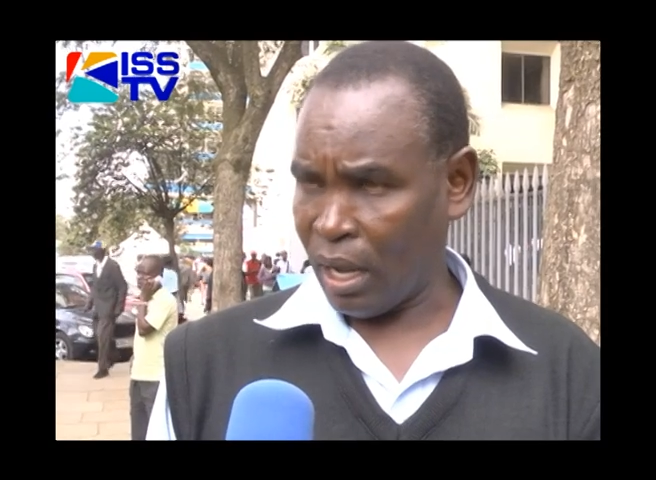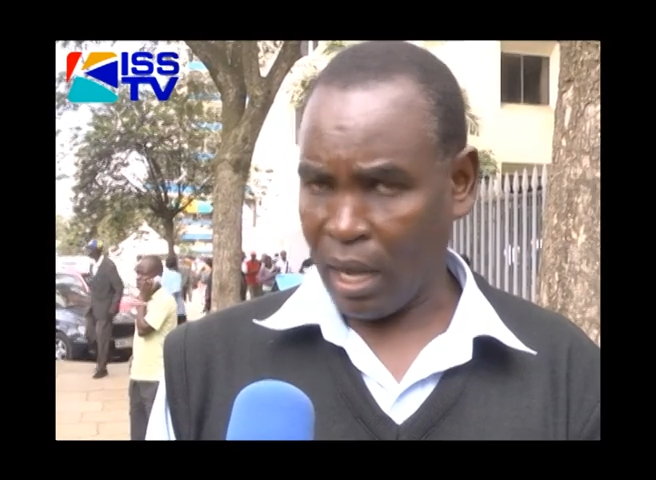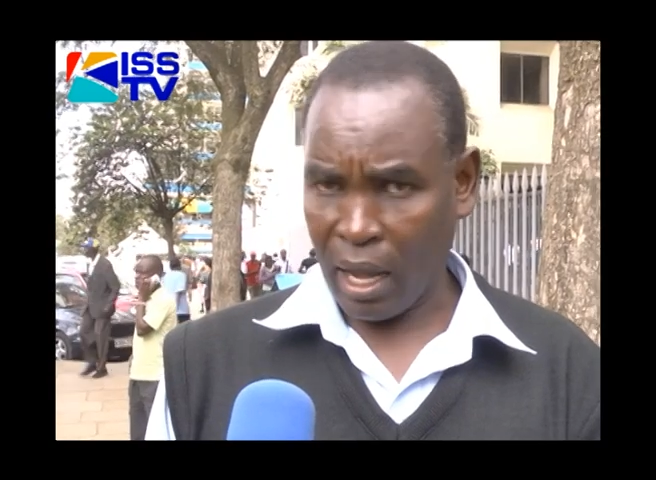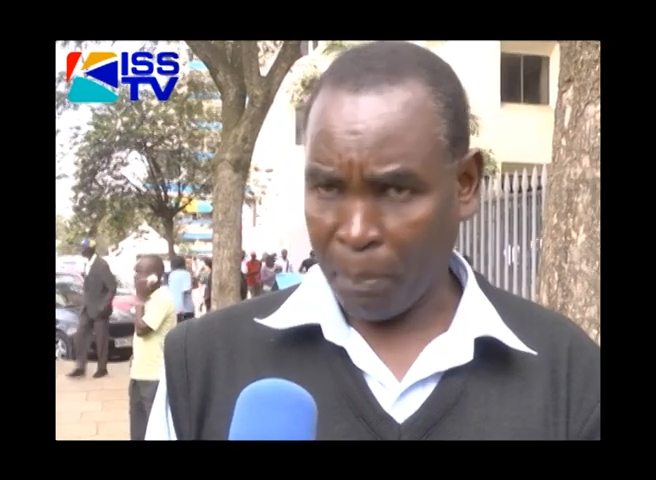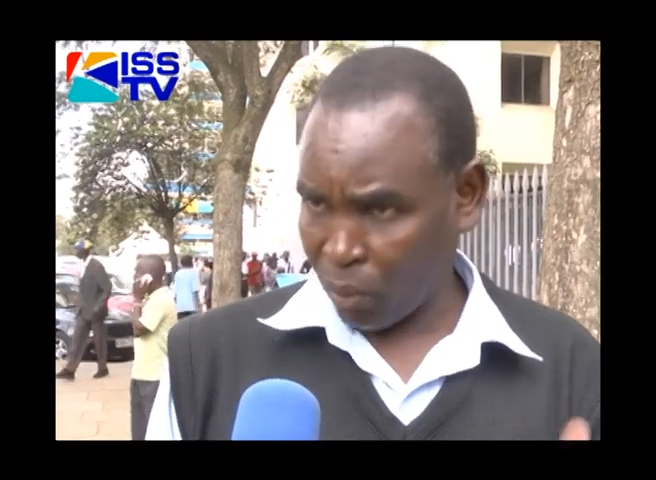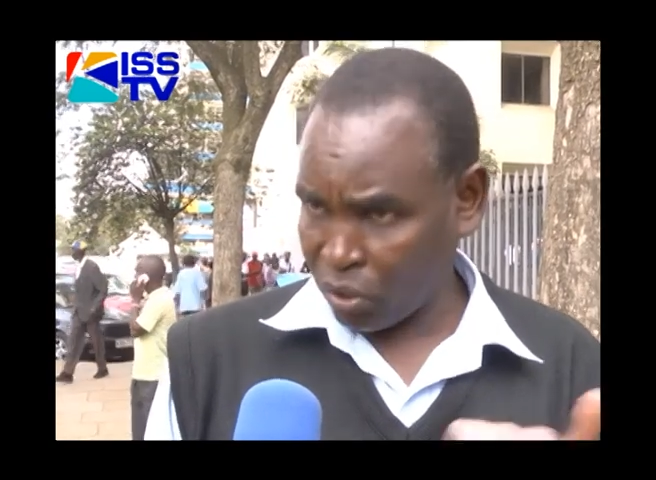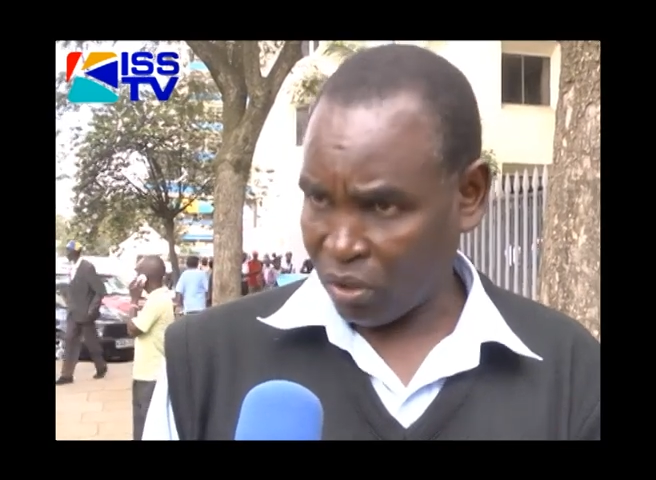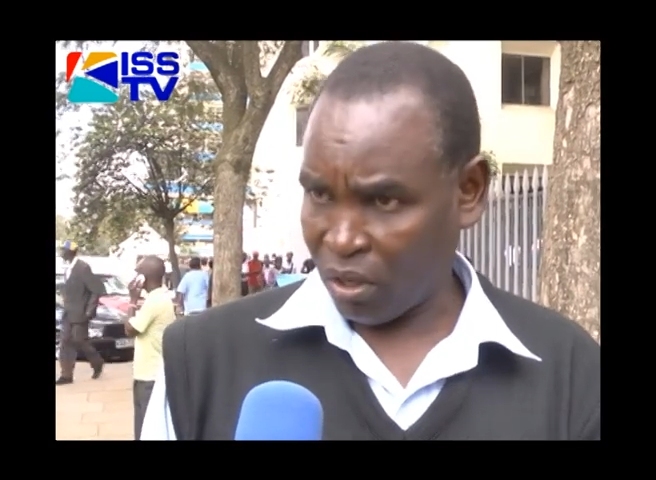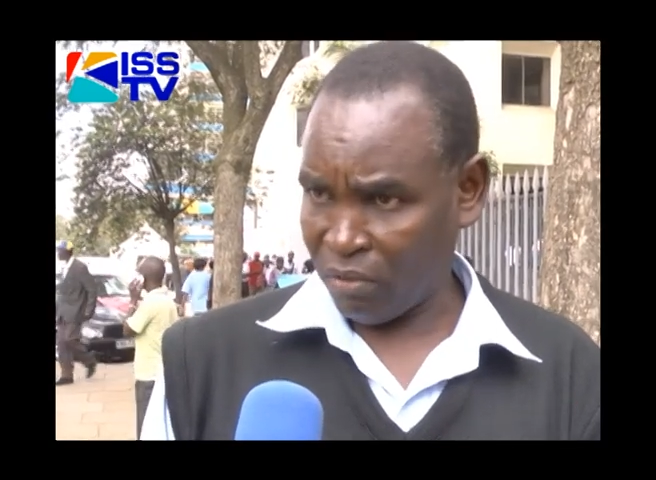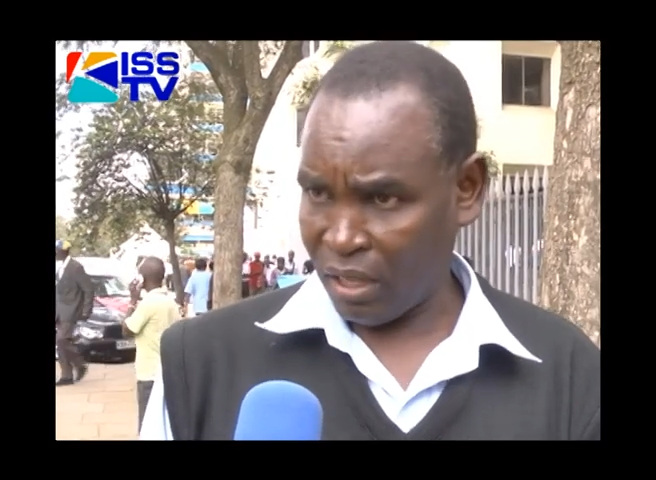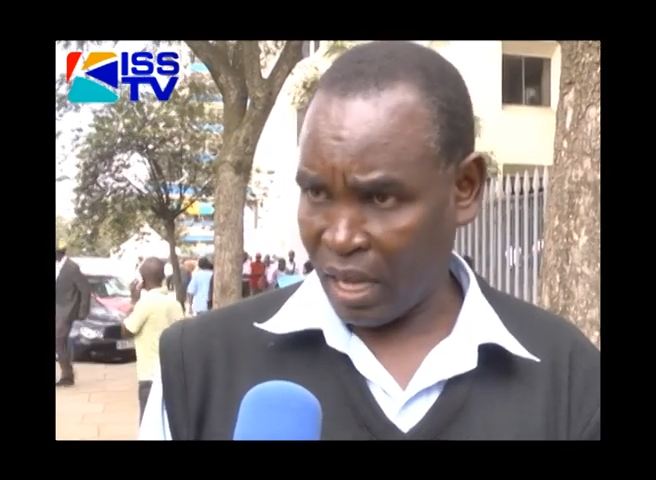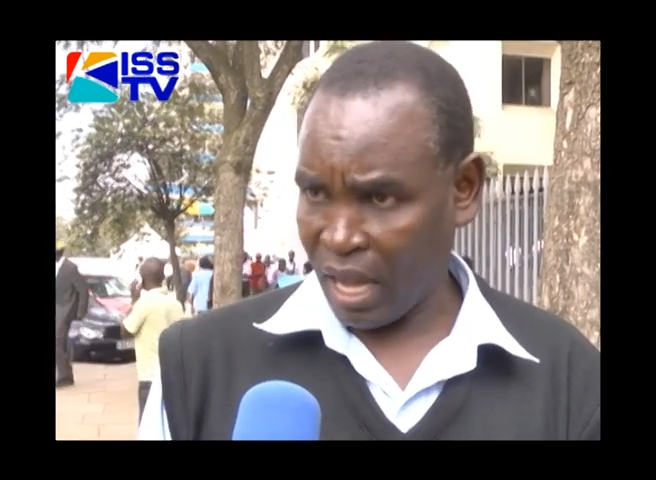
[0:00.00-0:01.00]
portion
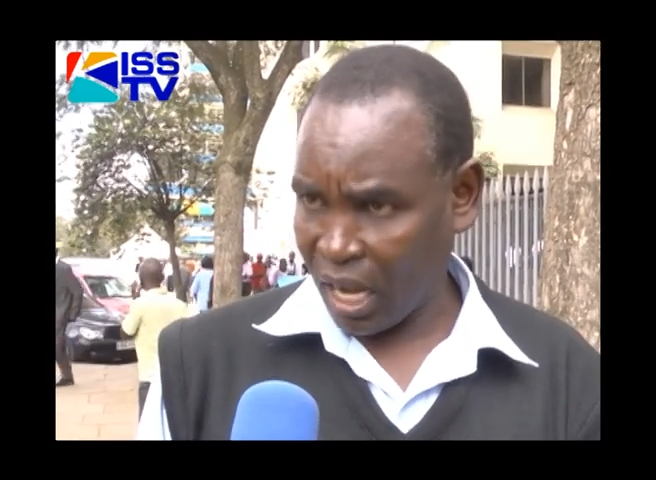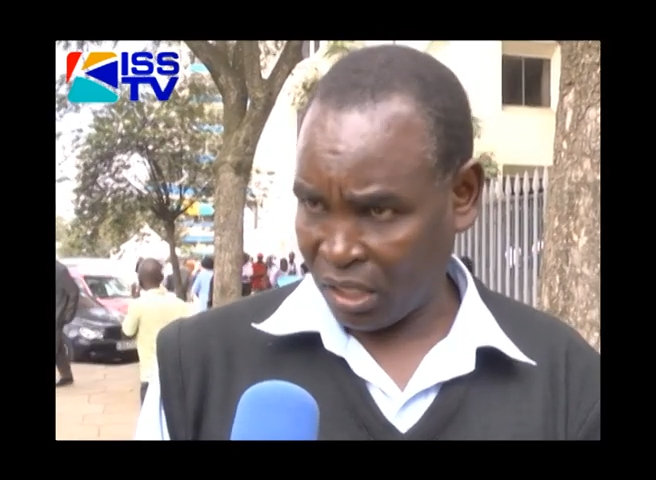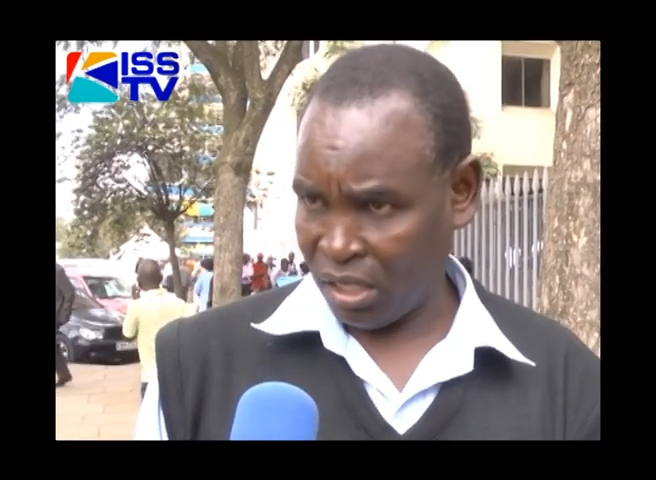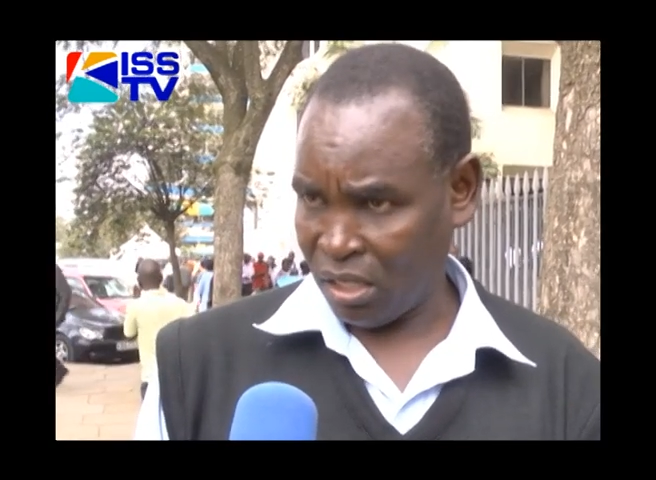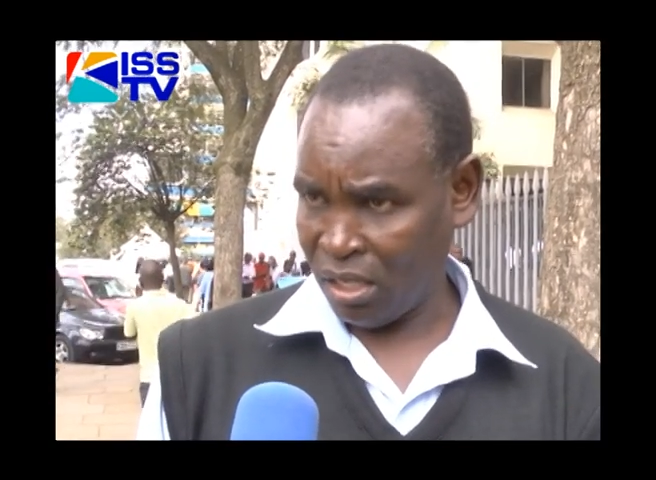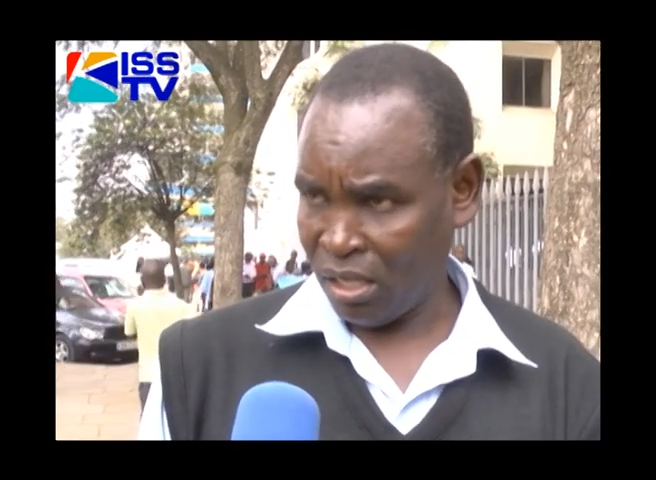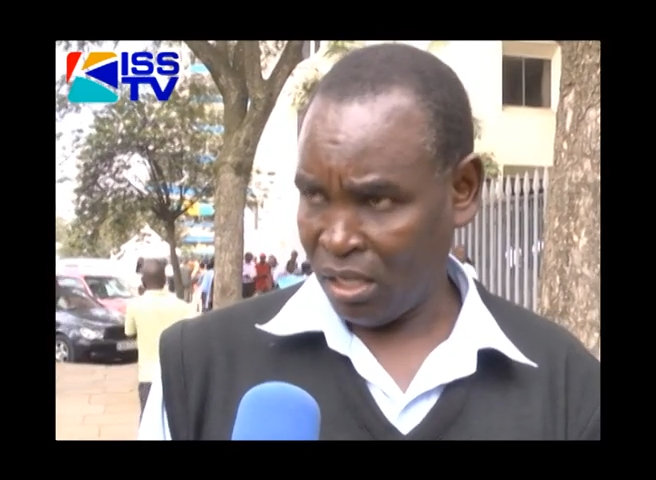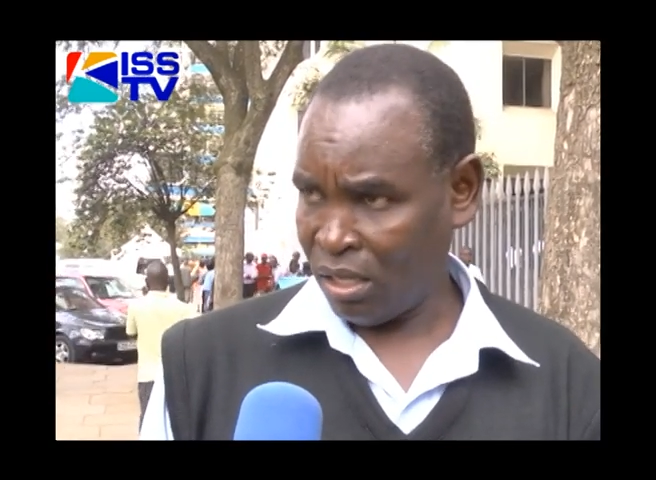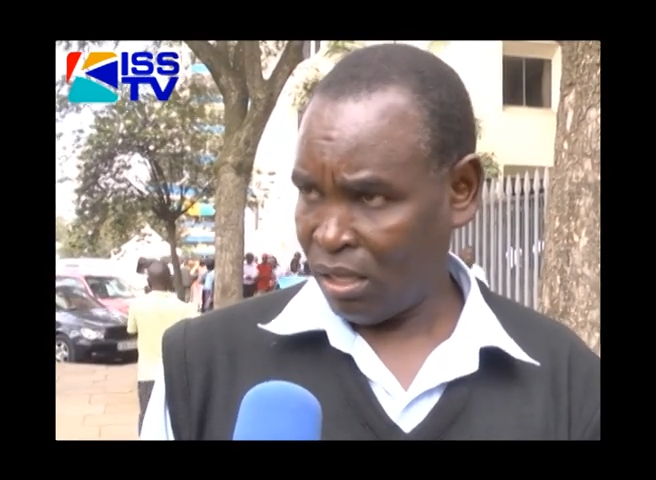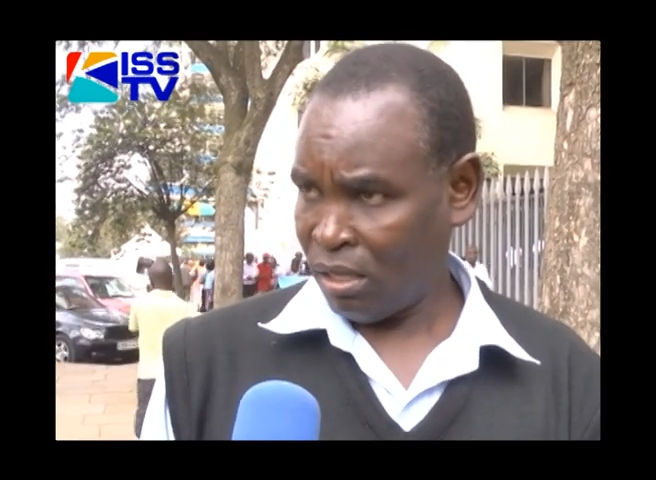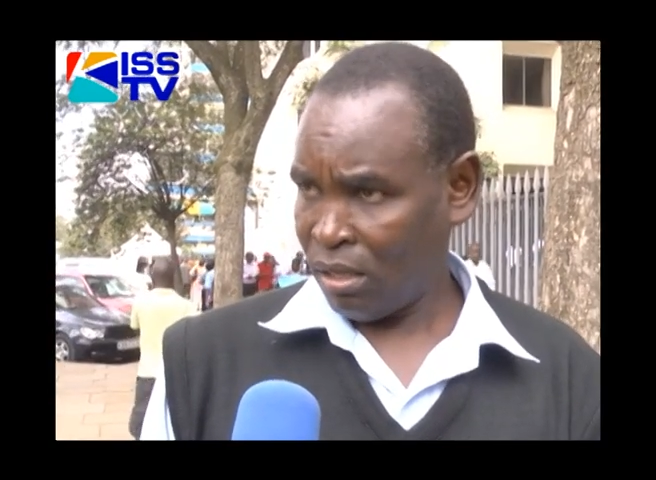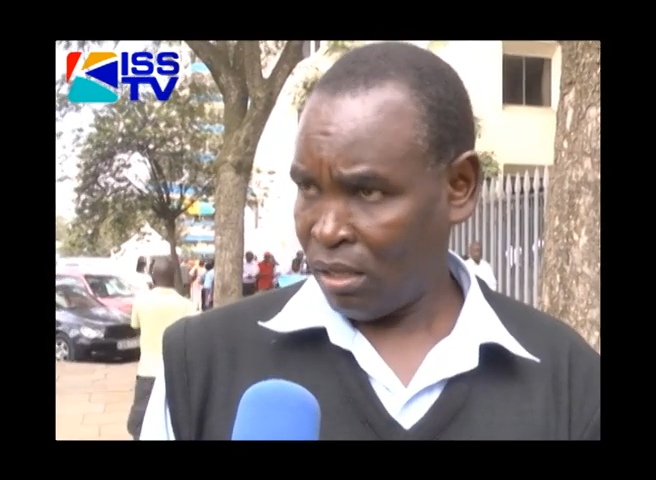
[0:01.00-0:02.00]
of the ash,
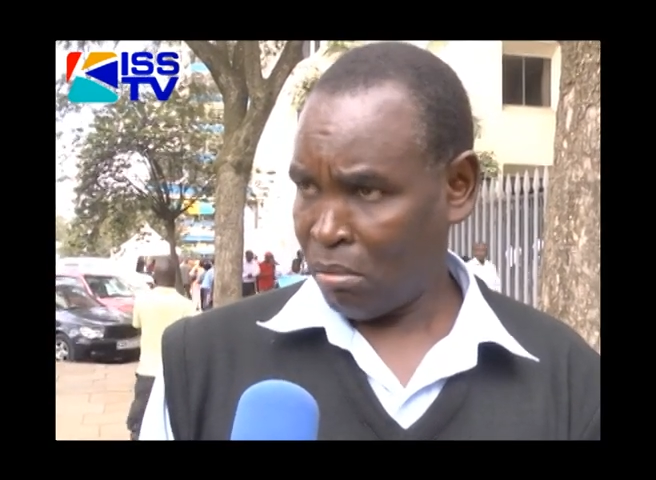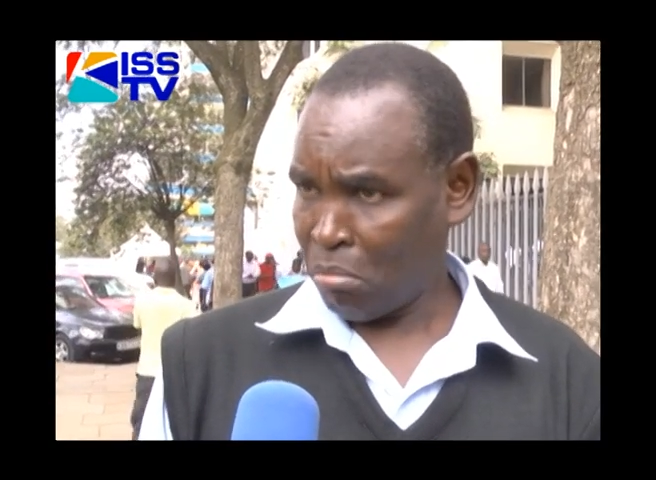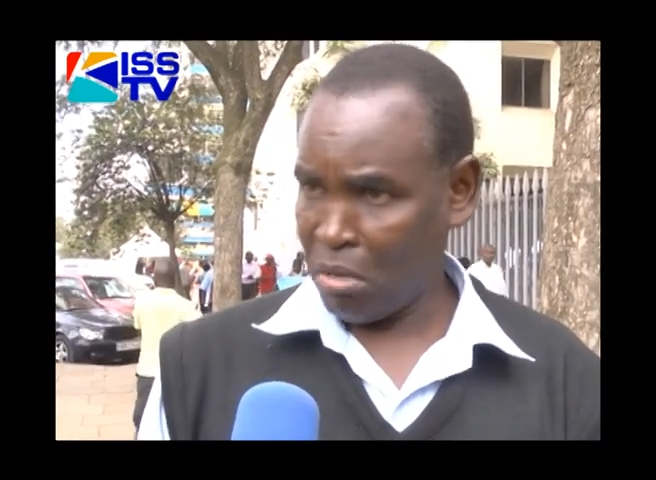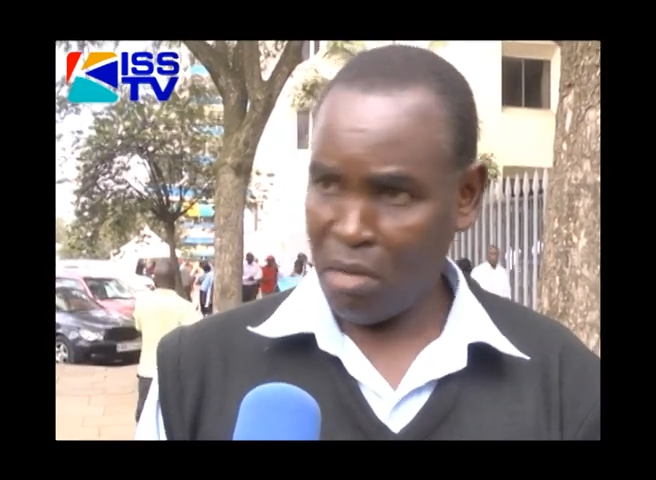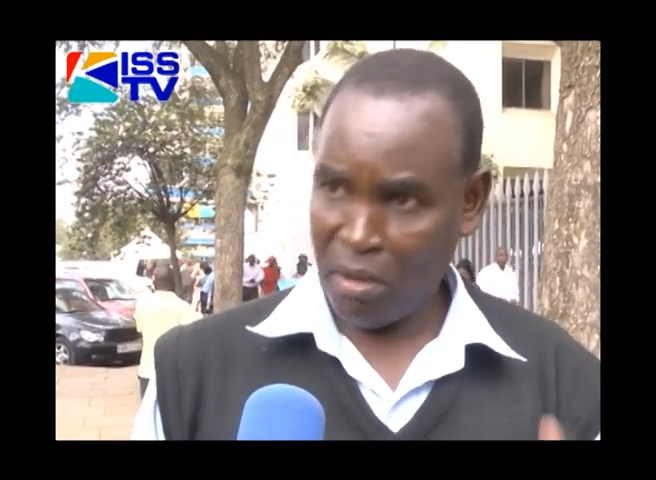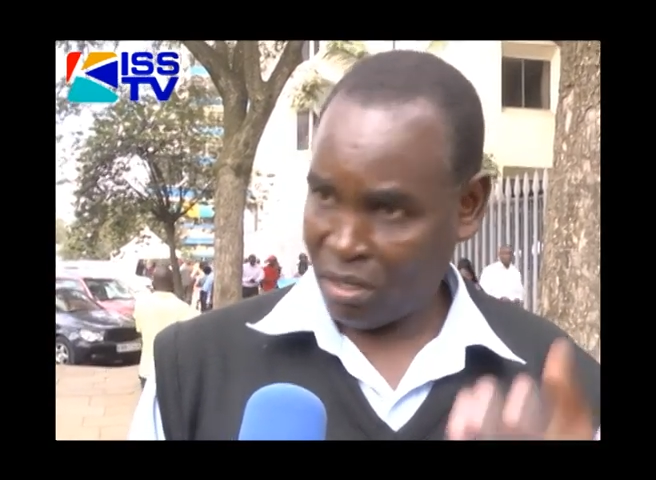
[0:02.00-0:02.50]
maybe